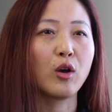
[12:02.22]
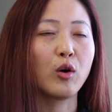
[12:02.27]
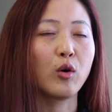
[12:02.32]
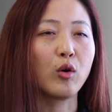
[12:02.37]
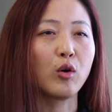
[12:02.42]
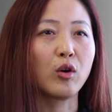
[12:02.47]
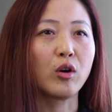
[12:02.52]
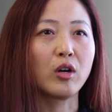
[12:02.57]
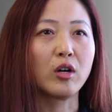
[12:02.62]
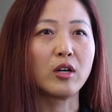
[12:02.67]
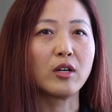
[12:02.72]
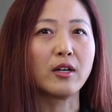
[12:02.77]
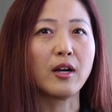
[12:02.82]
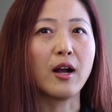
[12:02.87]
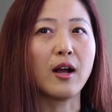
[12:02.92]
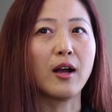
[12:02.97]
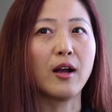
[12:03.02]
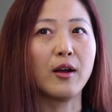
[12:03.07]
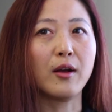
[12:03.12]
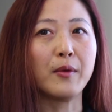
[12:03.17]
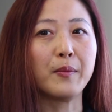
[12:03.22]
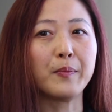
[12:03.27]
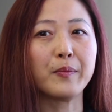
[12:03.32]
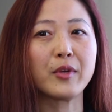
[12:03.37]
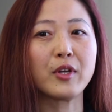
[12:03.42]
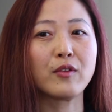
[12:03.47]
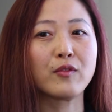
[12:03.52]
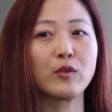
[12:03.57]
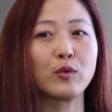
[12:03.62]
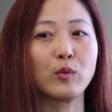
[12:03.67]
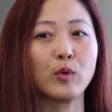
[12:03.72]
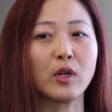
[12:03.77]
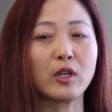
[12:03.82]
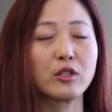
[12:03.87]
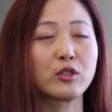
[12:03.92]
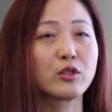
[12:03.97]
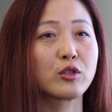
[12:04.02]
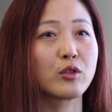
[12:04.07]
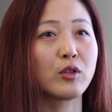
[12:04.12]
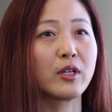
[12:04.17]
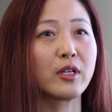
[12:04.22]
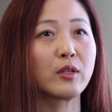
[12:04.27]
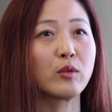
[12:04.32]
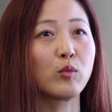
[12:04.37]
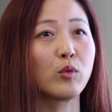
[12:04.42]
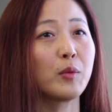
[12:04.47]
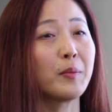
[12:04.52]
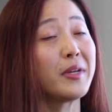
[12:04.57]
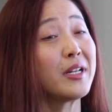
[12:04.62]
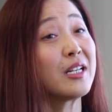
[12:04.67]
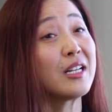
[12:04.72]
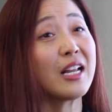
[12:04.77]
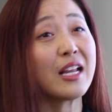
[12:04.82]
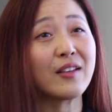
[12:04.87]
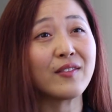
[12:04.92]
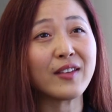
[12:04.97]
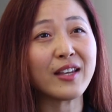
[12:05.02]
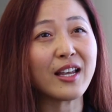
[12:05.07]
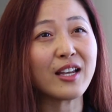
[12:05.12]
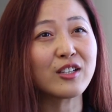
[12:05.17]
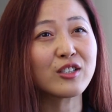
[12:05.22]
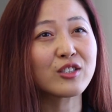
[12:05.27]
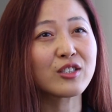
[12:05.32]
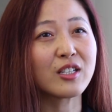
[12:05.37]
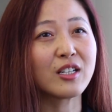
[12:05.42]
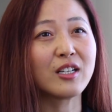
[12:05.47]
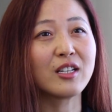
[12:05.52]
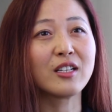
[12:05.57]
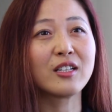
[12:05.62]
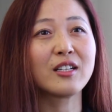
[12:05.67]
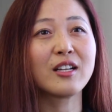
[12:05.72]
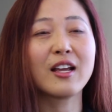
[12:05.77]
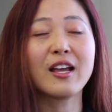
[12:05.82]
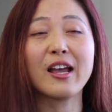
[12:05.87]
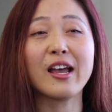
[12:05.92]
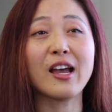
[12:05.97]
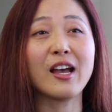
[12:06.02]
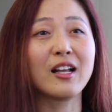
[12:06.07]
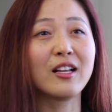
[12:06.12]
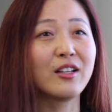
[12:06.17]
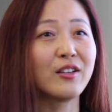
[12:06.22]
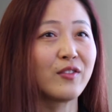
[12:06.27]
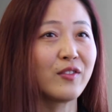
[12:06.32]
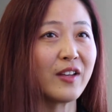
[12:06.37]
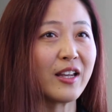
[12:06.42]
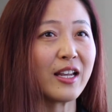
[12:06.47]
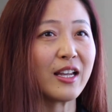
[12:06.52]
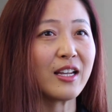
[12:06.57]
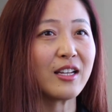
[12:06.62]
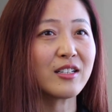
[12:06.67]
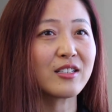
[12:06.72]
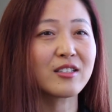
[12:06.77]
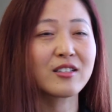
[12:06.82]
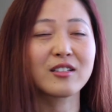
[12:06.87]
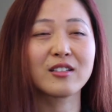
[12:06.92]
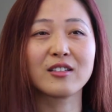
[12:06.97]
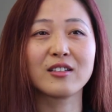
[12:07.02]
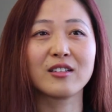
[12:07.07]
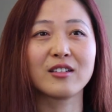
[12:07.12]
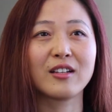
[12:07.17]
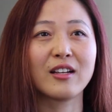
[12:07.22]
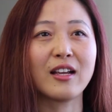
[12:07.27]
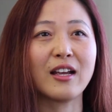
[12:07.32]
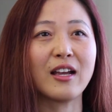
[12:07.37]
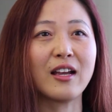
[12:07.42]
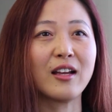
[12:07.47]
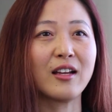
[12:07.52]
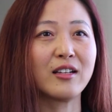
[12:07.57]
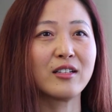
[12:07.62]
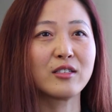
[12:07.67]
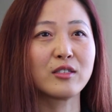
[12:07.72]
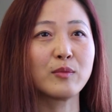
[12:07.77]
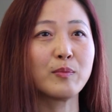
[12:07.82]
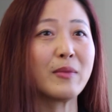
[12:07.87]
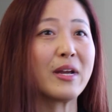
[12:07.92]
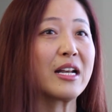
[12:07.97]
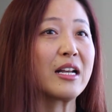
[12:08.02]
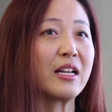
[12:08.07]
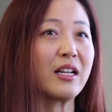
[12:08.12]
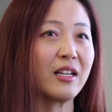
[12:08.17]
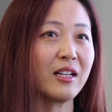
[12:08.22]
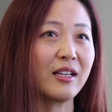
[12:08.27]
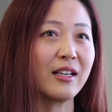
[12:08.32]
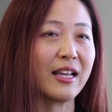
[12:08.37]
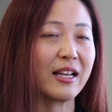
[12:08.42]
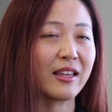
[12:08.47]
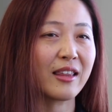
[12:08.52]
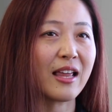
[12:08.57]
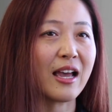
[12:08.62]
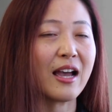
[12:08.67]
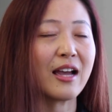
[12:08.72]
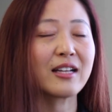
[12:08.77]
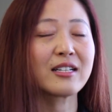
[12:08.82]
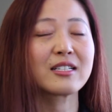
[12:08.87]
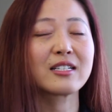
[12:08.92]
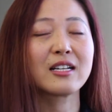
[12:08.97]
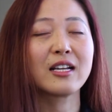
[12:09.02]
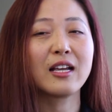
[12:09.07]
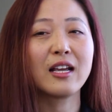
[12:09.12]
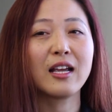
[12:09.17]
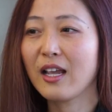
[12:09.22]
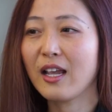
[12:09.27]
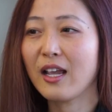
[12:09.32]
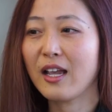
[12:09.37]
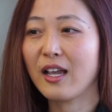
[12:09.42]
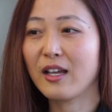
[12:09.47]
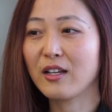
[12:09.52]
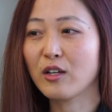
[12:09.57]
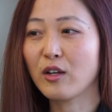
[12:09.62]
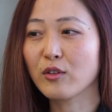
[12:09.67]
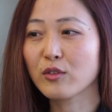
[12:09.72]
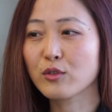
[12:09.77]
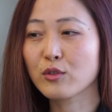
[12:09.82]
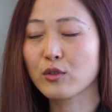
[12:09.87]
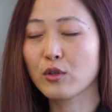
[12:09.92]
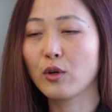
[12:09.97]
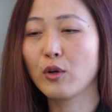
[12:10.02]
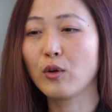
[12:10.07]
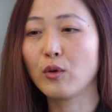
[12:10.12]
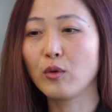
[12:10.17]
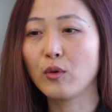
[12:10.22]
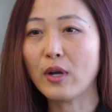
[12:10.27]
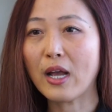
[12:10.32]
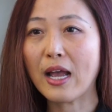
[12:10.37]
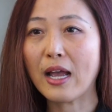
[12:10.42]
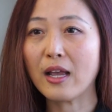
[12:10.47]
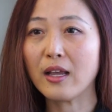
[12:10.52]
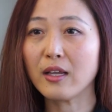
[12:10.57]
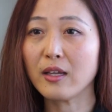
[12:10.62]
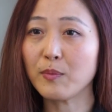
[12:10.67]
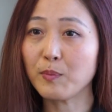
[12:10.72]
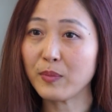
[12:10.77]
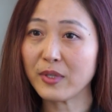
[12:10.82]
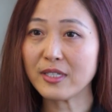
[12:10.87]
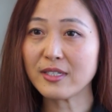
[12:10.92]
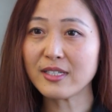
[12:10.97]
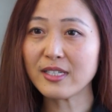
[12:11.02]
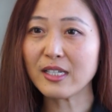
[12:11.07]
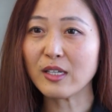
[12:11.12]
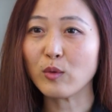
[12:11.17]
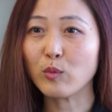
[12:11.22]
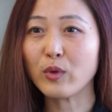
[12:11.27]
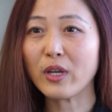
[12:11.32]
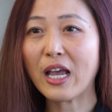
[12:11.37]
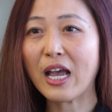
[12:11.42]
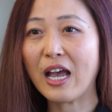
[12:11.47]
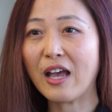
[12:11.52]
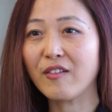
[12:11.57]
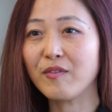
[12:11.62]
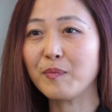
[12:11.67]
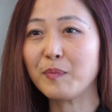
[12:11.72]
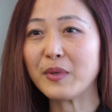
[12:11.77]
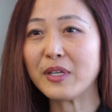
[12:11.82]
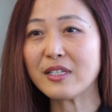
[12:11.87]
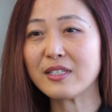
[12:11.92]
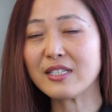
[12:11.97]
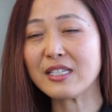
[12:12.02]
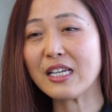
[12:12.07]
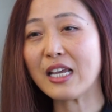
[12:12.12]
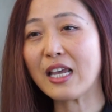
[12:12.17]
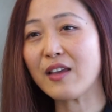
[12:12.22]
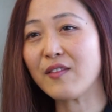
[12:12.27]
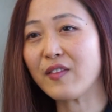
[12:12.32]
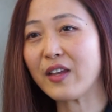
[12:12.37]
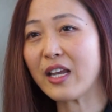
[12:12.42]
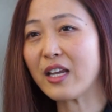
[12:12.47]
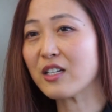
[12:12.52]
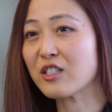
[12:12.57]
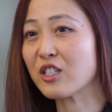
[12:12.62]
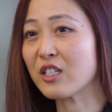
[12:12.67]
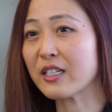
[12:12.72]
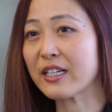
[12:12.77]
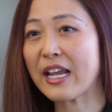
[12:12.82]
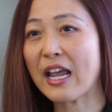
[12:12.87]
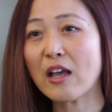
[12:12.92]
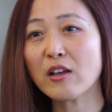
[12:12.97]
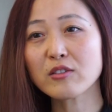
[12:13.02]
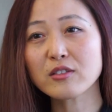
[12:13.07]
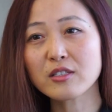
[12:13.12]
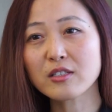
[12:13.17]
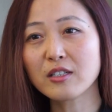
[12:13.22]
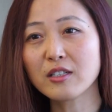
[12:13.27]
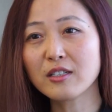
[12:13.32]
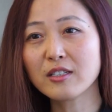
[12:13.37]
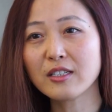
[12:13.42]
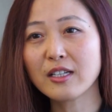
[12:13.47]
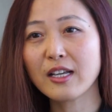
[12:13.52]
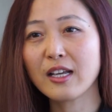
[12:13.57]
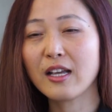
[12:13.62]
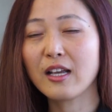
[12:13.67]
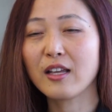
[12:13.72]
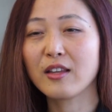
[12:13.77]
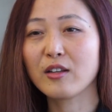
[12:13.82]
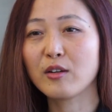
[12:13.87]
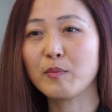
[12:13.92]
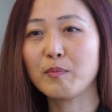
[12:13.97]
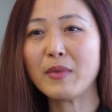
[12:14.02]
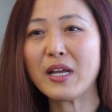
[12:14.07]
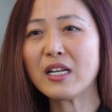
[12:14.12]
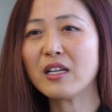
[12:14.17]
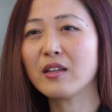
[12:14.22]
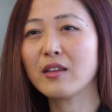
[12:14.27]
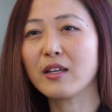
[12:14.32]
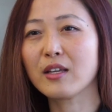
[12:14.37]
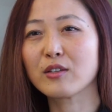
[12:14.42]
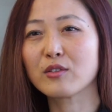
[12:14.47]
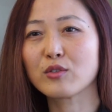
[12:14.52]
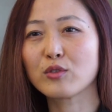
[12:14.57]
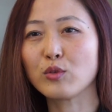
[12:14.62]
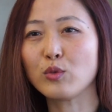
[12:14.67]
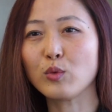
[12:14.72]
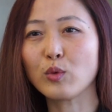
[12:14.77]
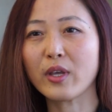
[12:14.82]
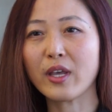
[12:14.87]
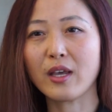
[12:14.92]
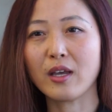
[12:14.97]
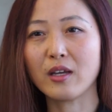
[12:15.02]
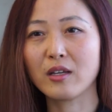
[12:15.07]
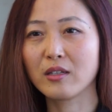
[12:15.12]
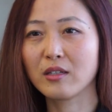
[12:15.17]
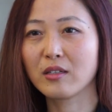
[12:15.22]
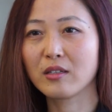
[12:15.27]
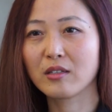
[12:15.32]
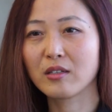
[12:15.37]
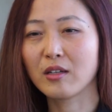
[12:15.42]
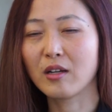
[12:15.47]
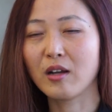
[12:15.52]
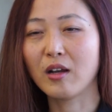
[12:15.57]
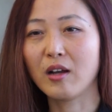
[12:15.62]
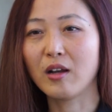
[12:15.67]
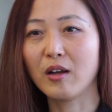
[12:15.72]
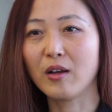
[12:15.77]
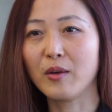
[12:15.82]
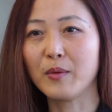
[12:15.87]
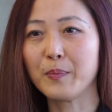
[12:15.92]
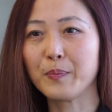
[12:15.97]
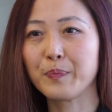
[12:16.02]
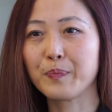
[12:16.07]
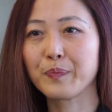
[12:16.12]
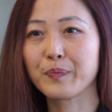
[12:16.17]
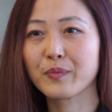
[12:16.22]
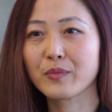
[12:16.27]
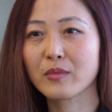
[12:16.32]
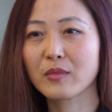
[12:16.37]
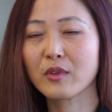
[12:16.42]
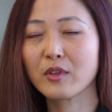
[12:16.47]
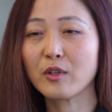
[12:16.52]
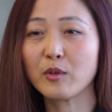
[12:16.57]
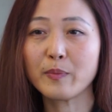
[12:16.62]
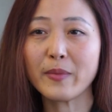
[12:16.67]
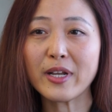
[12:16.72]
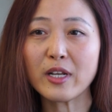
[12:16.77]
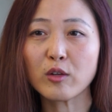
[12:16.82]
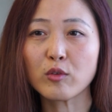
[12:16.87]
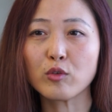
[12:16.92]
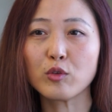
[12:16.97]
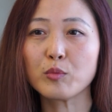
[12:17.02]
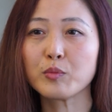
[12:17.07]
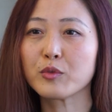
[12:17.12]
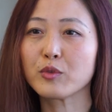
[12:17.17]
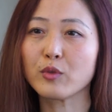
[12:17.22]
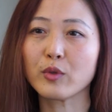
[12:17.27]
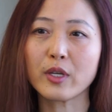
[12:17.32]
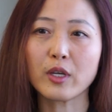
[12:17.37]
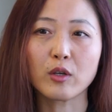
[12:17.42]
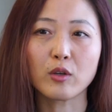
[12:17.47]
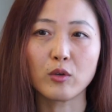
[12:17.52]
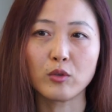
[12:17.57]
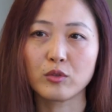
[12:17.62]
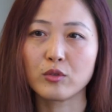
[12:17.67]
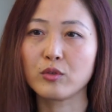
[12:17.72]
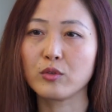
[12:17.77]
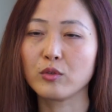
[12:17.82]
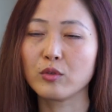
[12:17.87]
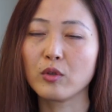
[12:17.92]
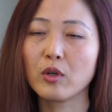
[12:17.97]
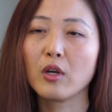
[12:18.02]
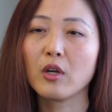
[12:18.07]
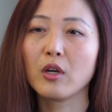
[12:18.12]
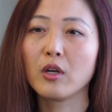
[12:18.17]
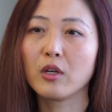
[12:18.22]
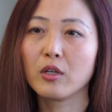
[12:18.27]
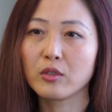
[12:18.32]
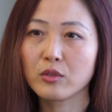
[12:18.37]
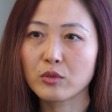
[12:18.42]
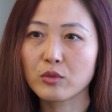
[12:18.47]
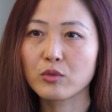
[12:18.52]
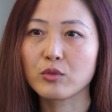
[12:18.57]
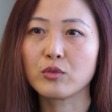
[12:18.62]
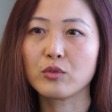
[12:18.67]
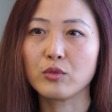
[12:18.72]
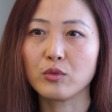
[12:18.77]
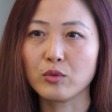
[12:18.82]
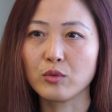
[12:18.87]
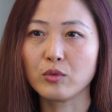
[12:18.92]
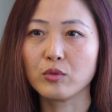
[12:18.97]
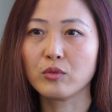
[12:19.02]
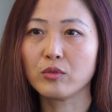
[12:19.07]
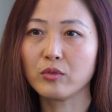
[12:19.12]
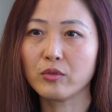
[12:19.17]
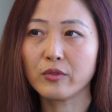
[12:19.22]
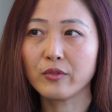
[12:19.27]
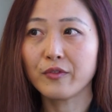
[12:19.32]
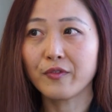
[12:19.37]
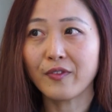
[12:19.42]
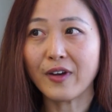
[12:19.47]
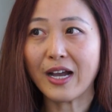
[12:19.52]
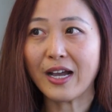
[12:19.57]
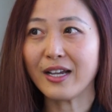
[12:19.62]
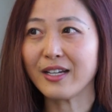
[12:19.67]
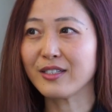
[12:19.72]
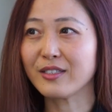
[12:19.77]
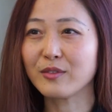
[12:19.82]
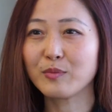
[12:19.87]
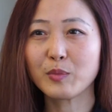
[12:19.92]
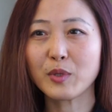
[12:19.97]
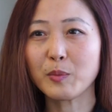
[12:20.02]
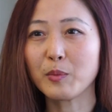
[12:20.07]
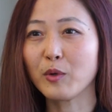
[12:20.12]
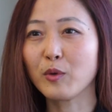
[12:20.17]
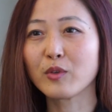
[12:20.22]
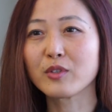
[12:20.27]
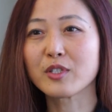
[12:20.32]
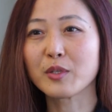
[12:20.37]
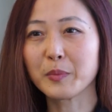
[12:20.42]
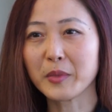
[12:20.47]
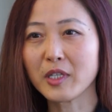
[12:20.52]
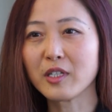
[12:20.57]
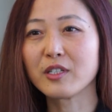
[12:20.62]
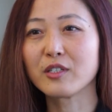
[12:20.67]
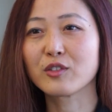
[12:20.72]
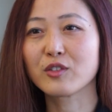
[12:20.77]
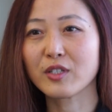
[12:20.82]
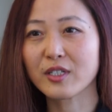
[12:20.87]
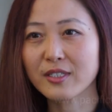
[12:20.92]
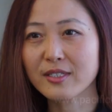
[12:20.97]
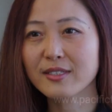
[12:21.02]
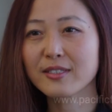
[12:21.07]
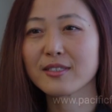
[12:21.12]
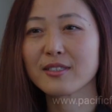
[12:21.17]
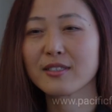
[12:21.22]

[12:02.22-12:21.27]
or if you want to join Women in Aviation, Elevate, and many like that. And also in BC, we have BC Aviation Council. There are many things you can, there are many groups you can go to find people with similar interests.